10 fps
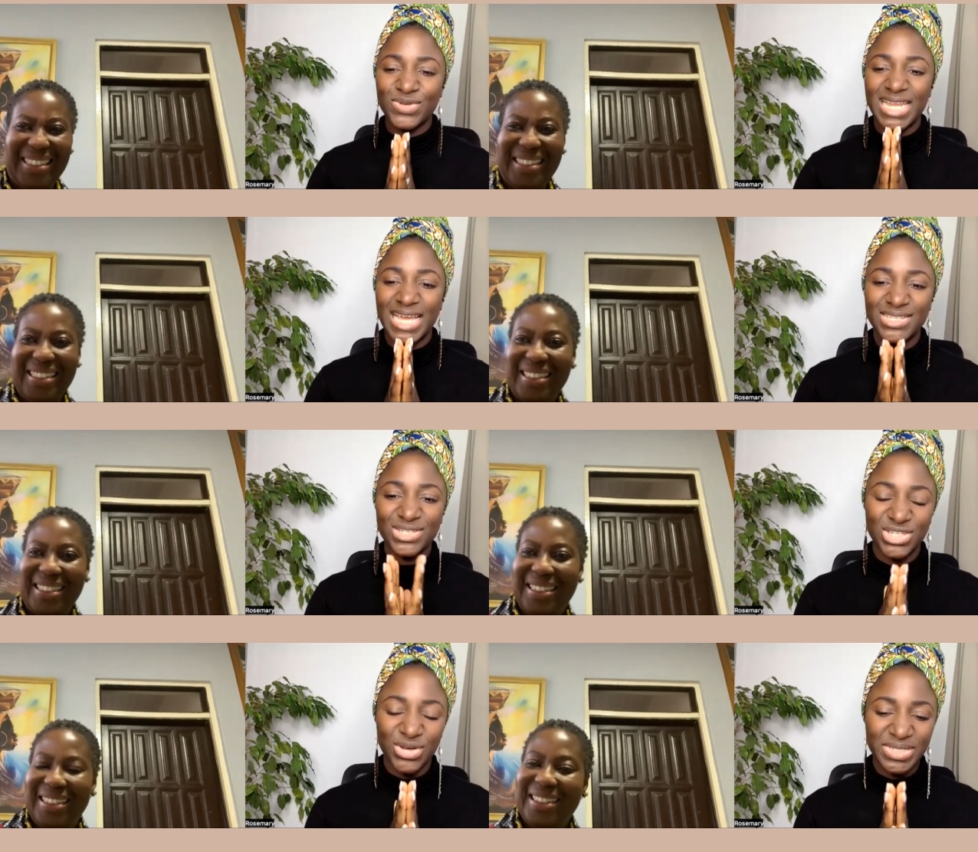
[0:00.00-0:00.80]
Speaker 1: you would like
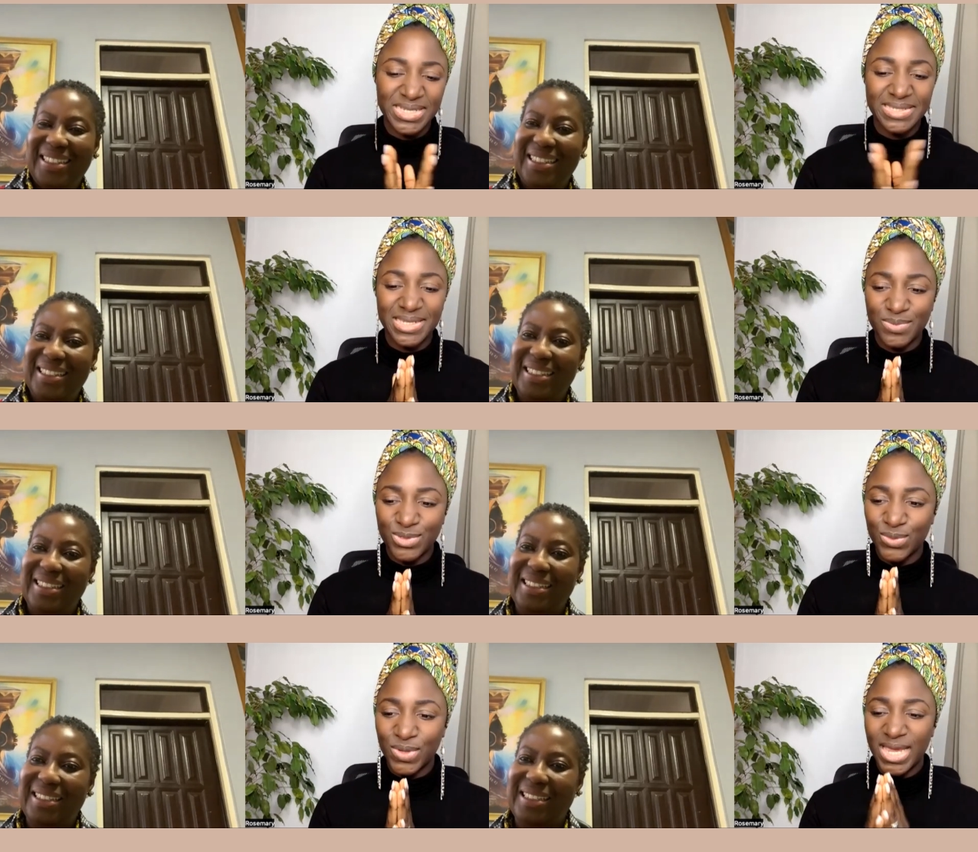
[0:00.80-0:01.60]
to share as a tip
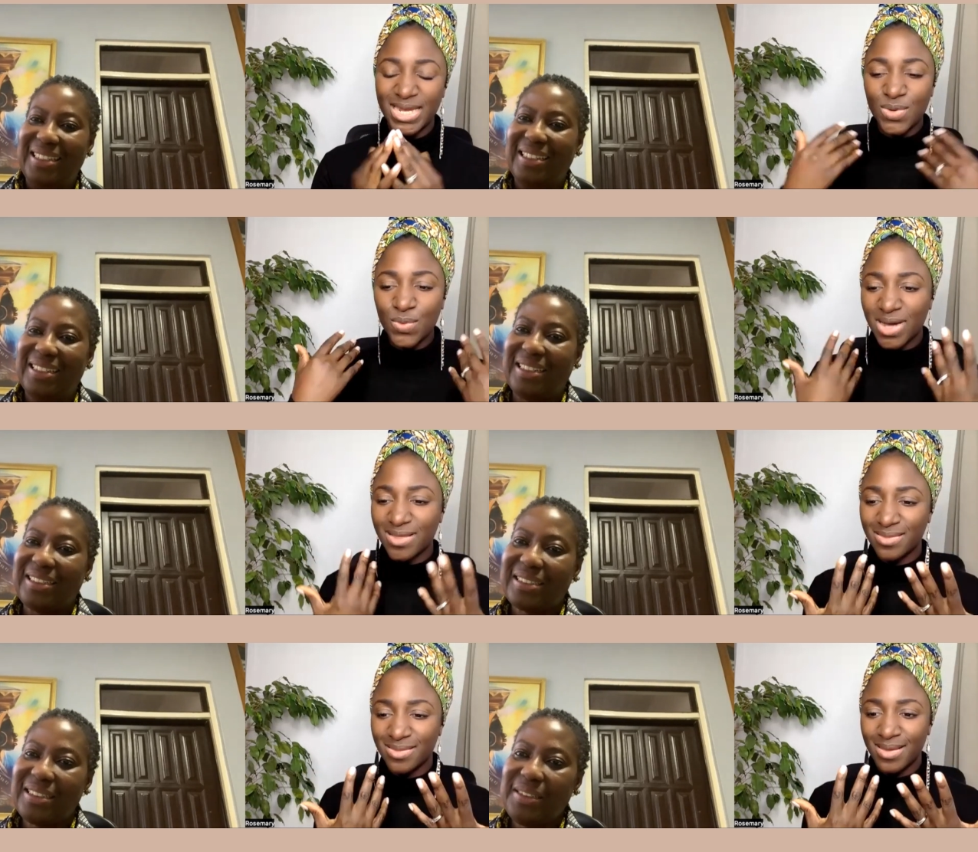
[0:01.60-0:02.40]
to
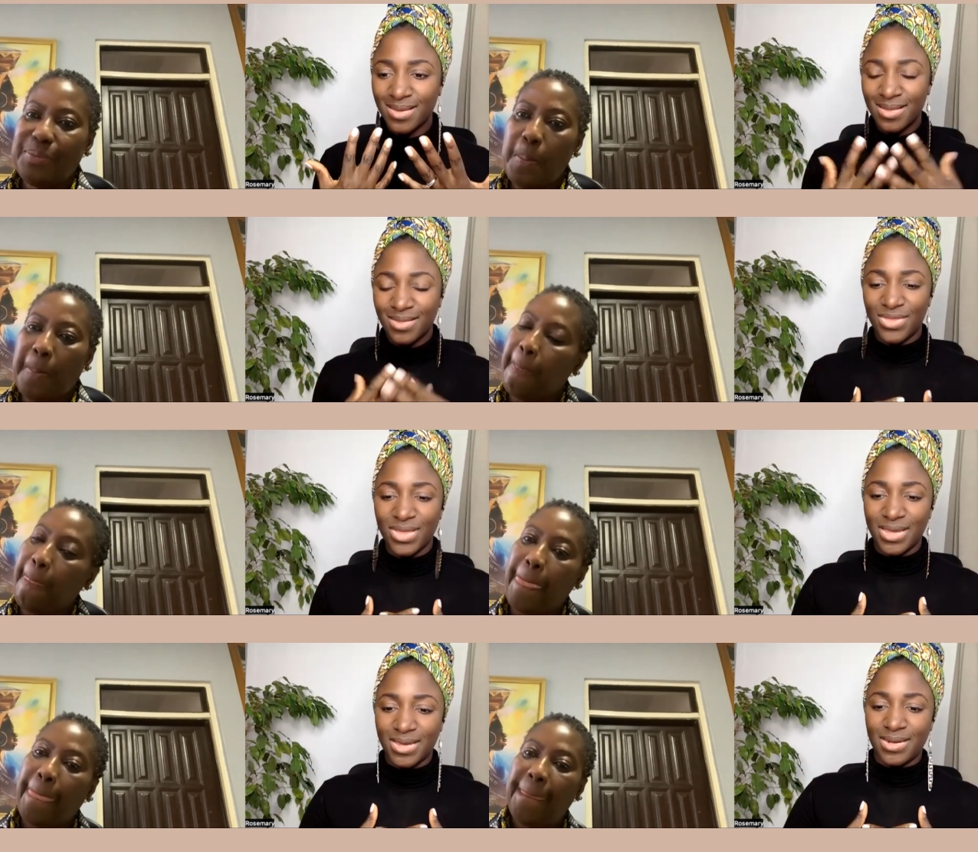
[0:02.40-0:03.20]
anyone
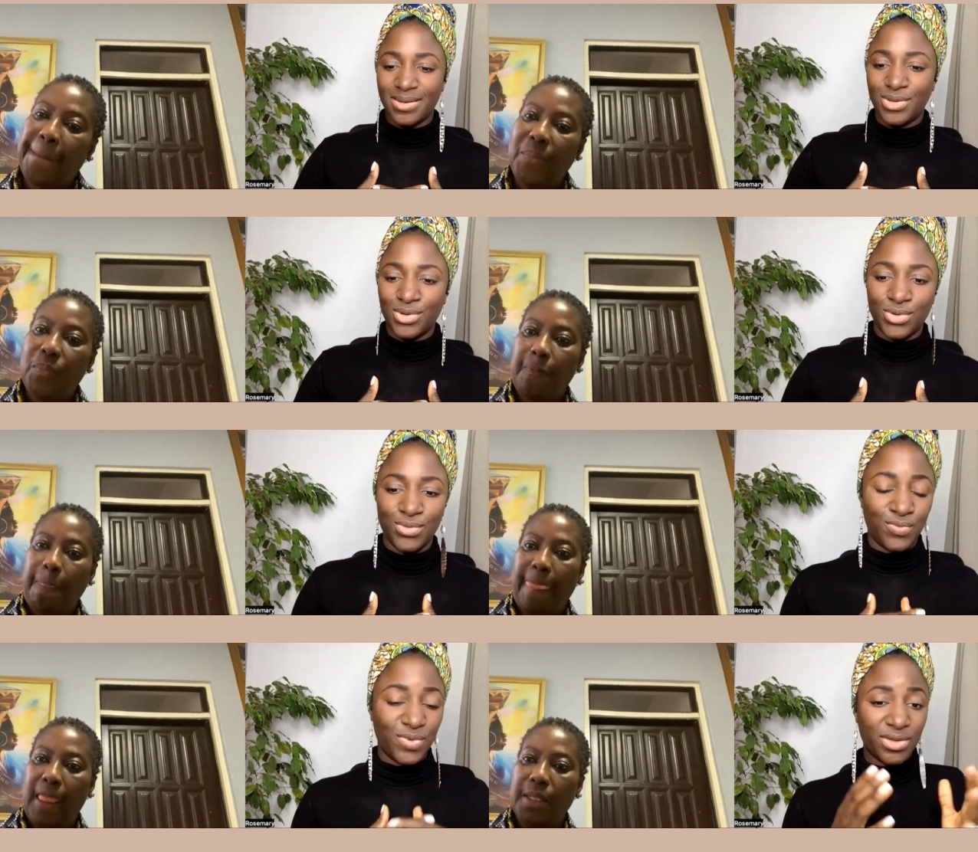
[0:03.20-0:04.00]
thinking, you
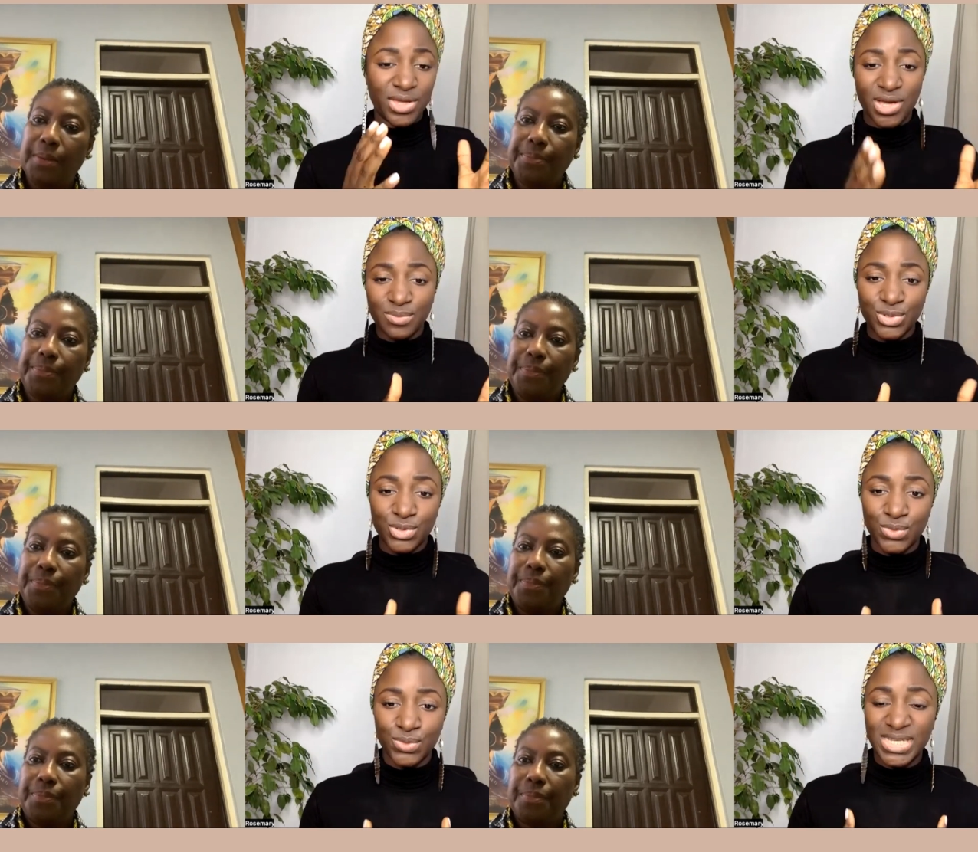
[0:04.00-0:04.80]
know, whether it
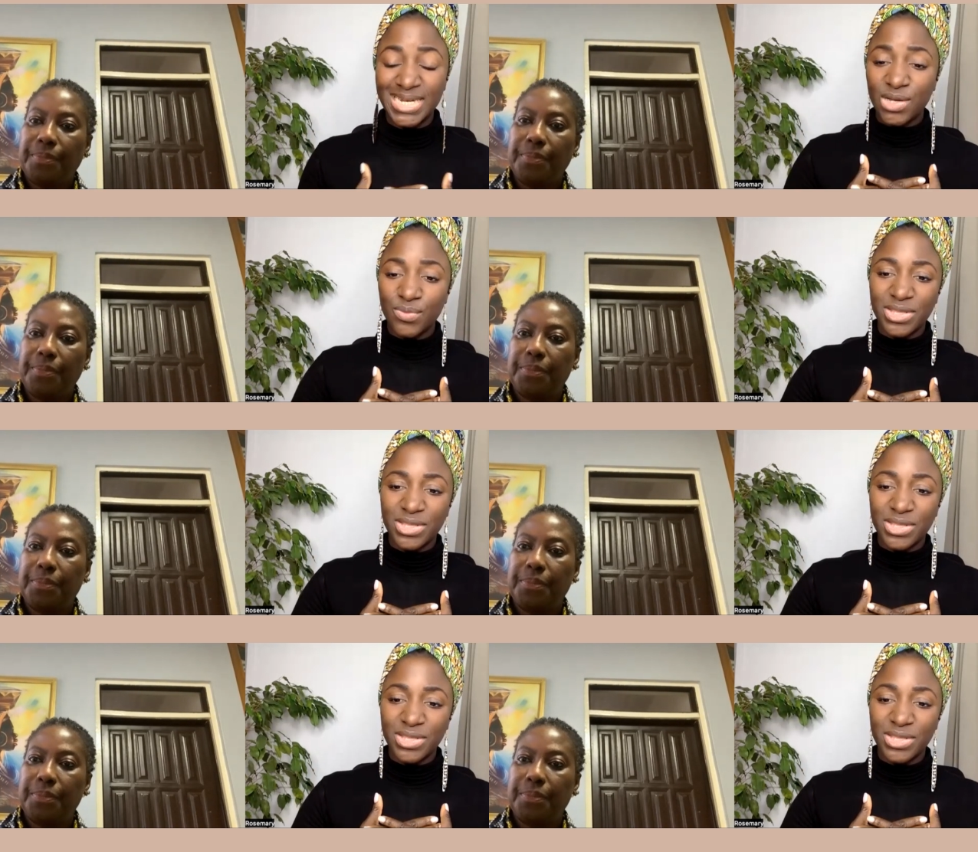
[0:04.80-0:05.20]
comes to dealing